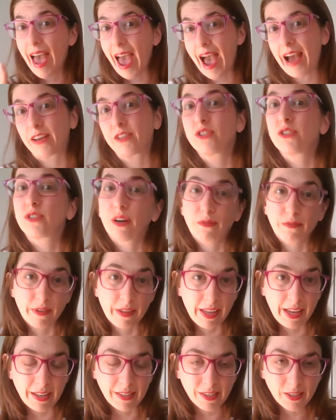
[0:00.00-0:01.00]
extra for
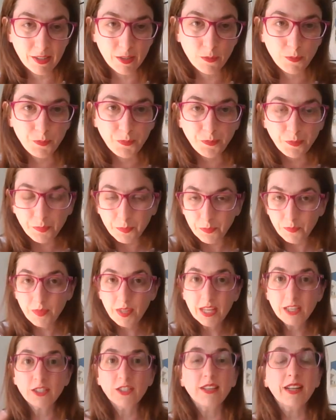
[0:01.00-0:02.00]
this.
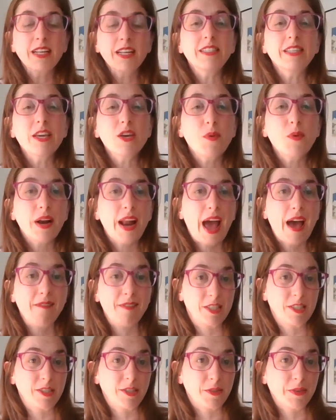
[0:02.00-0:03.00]
So let's say you want to have
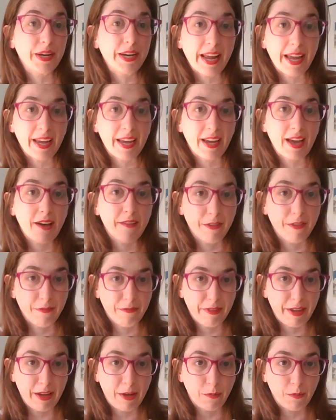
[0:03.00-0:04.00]
a screening of the
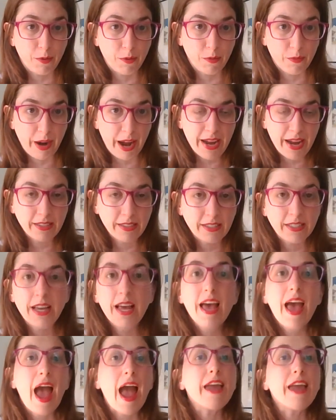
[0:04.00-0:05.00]
film, right?
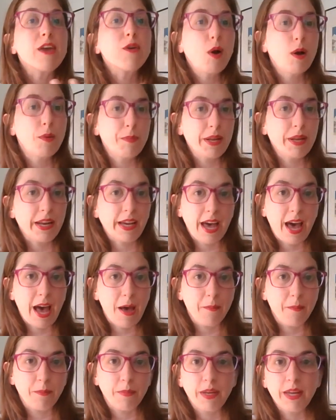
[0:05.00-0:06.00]
And you want me to
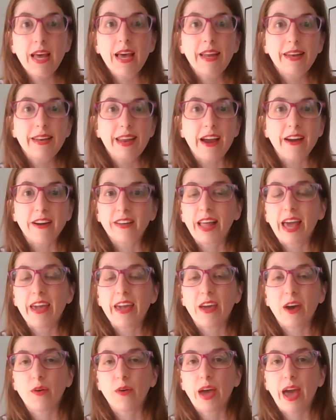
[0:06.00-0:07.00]
come. Now you're
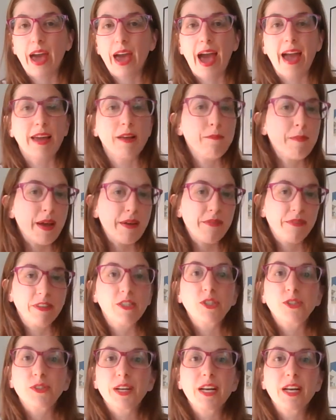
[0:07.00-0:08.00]
like, okay, I can pay for
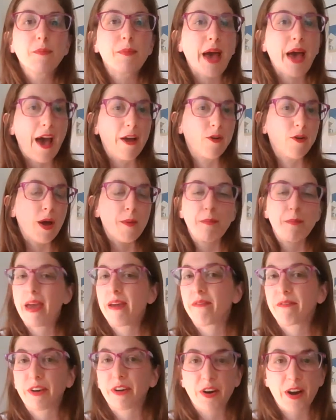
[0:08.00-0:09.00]
the screening, but how do I
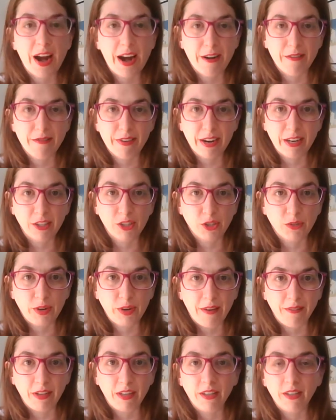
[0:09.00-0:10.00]
pay for your airfare and
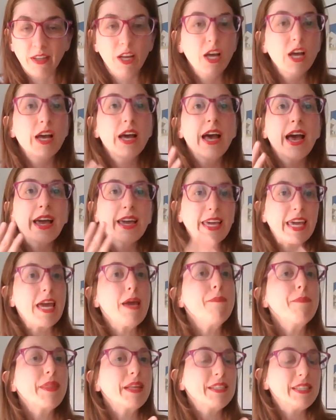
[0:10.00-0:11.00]
travel?
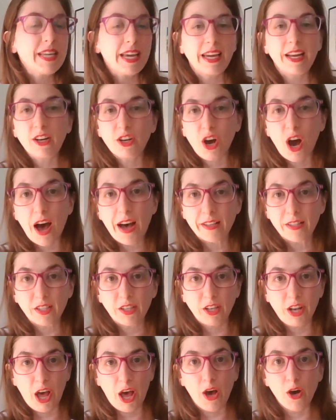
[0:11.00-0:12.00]
Keep the ticket
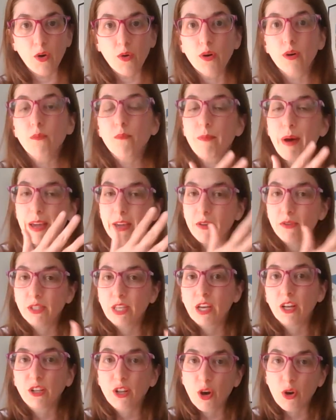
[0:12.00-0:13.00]
cost low by
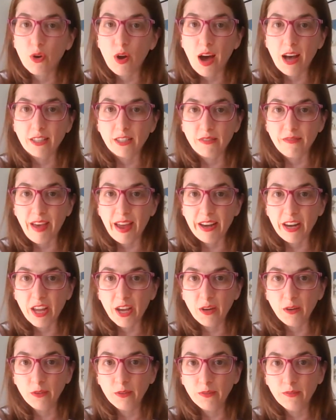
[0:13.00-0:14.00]
using a low cost
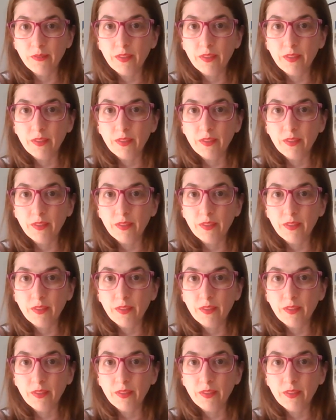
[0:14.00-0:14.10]
venue